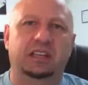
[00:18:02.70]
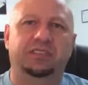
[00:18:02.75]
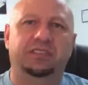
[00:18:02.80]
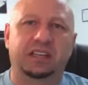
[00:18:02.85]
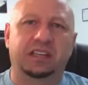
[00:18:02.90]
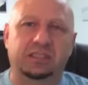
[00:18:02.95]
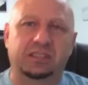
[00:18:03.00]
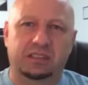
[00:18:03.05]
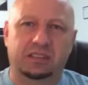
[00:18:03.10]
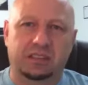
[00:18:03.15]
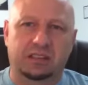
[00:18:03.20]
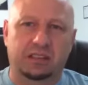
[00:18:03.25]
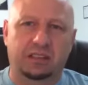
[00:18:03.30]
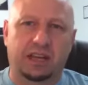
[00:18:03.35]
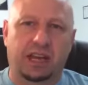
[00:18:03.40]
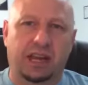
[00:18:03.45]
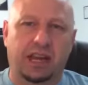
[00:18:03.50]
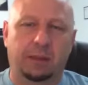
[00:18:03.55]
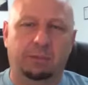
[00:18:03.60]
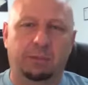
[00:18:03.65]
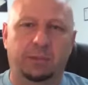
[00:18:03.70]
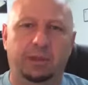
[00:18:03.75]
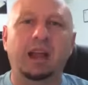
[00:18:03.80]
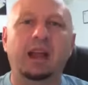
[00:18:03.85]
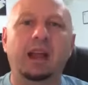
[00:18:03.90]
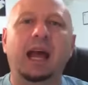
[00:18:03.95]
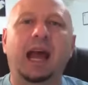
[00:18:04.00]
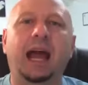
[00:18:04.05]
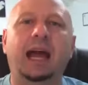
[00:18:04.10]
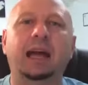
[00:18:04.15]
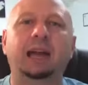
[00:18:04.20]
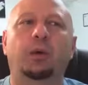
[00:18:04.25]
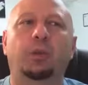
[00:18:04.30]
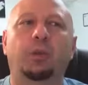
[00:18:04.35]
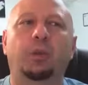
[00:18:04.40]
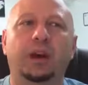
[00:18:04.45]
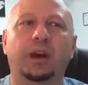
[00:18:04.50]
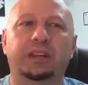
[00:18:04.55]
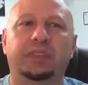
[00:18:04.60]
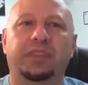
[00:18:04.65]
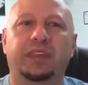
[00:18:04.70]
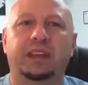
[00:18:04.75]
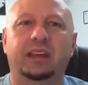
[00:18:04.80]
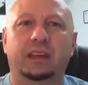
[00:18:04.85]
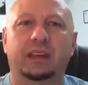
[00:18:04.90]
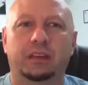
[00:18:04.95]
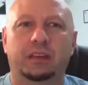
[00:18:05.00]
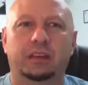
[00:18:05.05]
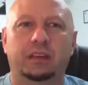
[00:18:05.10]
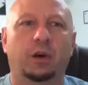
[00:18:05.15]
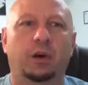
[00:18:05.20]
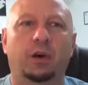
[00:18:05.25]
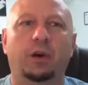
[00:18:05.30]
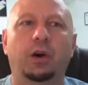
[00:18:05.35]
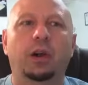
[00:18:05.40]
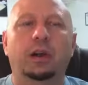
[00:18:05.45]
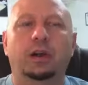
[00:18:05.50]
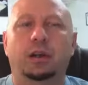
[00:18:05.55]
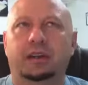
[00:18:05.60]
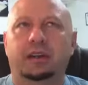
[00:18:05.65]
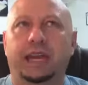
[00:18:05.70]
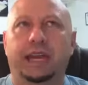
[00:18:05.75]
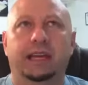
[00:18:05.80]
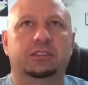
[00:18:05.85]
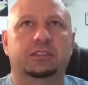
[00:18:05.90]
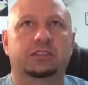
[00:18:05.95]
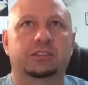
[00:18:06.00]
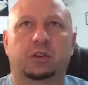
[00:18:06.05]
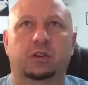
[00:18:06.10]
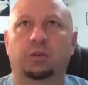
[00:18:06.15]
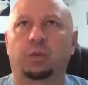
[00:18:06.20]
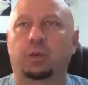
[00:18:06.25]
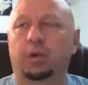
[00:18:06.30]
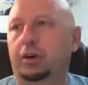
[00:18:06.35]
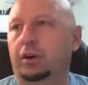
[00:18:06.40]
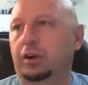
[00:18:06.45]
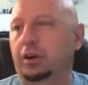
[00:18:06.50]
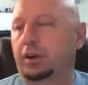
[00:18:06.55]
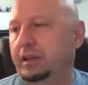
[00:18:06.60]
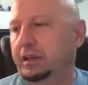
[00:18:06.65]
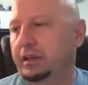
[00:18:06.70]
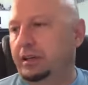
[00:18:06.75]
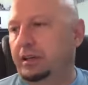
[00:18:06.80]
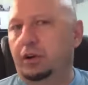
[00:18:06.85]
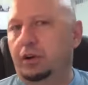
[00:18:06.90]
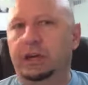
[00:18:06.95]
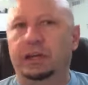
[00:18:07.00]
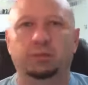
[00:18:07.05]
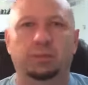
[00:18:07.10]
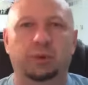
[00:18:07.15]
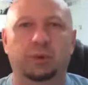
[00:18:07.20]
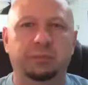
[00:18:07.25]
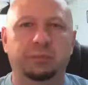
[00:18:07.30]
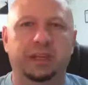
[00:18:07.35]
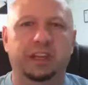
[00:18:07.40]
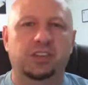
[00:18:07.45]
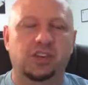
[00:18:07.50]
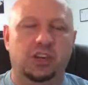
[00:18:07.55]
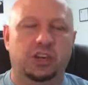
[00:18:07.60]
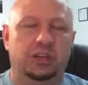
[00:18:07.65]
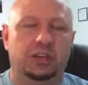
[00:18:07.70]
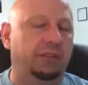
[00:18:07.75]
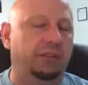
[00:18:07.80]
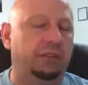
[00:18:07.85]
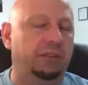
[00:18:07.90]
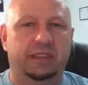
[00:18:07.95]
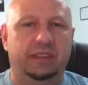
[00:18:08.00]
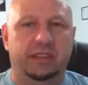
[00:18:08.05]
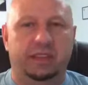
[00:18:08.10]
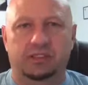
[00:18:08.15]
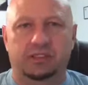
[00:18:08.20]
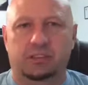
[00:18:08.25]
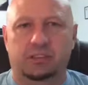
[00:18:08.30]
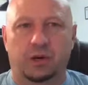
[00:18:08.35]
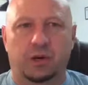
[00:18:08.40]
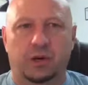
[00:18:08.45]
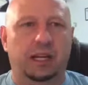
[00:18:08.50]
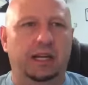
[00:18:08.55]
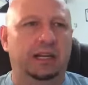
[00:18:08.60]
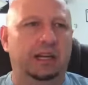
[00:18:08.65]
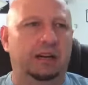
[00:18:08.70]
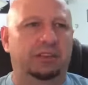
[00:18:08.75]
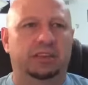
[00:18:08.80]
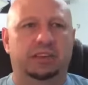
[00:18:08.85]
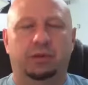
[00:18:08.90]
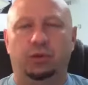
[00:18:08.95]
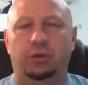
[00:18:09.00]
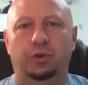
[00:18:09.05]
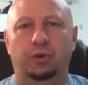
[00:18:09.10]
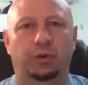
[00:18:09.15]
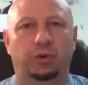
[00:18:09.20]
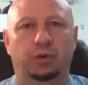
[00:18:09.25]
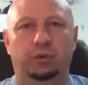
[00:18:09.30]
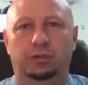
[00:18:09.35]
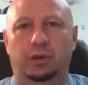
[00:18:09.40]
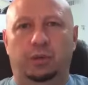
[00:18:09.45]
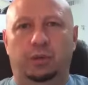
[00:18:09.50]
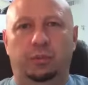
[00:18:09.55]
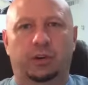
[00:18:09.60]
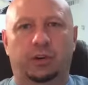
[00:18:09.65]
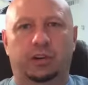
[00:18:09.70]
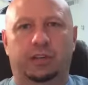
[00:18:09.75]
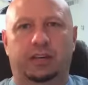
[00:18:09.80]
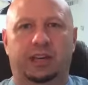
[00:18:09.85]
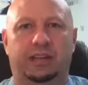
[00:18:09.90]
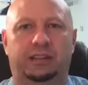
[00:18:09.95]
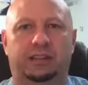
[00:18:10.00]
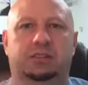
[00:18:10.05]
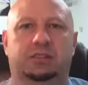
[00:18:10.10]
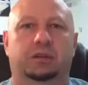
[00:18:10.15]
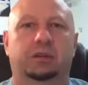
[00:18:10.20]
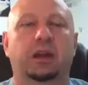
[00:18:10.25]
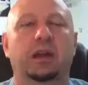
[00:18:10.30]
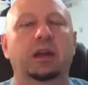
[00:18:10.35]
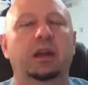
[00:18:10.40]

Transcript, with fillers: this is going to happen. I don't want to think, you know, cancer. We're, you know, in remission. Everything's great. Everything, woohoo, no more cancer.